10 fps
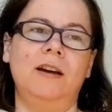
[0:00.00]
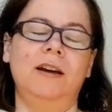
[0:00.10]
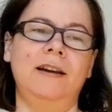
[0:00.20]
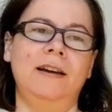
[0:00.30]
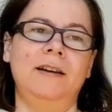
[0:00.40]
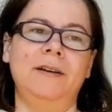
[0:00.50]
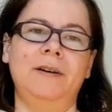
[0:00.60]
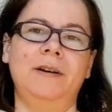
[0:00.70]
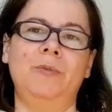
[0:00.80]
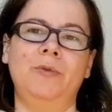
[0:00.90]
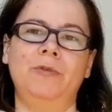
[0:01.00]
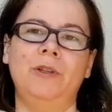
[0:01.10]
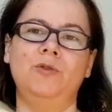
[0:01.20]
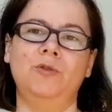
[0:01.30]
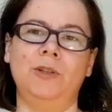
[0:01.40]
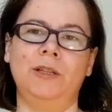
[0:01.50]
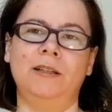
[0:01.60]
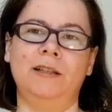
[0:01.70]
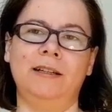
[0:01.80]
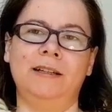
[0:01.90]
a movie
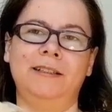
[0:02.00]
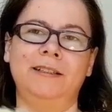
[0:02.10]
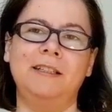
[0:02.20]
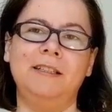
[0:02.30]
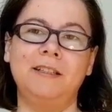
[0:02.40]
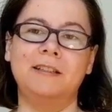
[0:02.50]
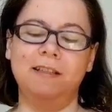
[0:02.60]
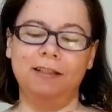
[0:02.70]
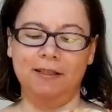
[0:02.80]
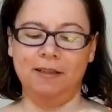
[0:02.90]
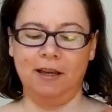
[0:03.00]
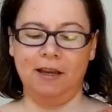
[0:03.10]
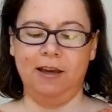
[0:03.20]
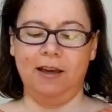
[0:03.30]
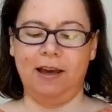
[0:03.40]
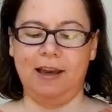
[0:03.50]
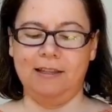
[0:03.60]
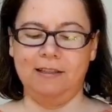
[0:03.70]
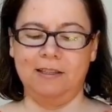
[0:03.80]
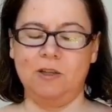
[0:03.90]
during knitting this,
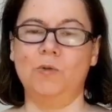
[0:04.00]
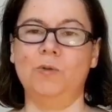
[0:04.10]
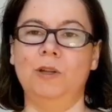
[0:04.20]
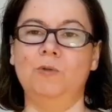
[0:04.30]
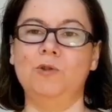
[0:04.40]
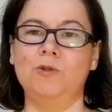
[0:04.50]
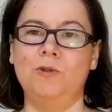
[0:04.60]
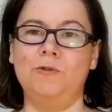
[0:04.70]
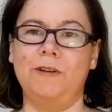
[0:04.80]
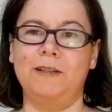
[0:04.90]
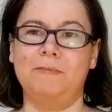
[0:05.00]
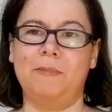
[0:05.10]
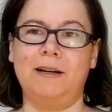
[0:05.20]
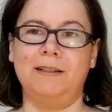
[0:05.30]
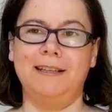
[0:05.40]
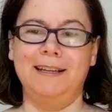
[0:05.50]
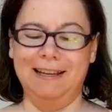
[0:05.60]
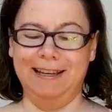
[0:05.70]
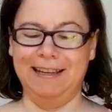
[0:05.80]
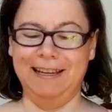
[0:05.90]
and so that was not very smart
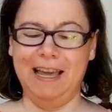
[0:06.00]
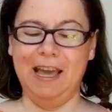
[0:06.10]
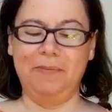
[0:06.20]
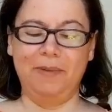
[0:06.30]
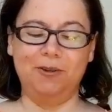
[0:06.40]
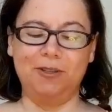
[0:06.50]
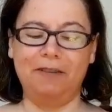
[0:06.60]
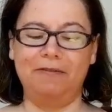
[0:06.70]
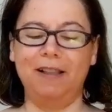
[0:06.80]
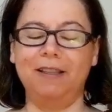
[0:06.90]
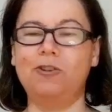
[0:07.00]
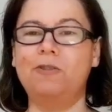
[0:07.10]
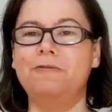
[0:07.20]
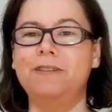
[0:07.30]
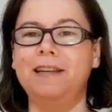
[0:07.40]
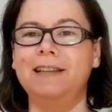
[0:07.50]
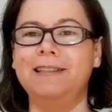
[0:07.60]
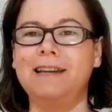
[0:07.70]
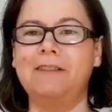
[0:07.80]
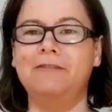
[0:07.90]
because I felt
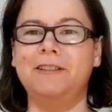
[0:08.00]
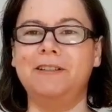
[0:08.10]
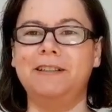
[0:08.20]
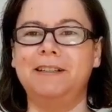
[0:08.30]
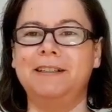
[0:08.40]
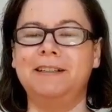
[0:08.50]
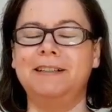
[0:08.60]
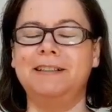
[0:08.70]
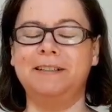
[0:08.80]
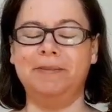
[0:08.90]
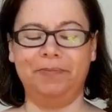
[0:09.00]
confident after a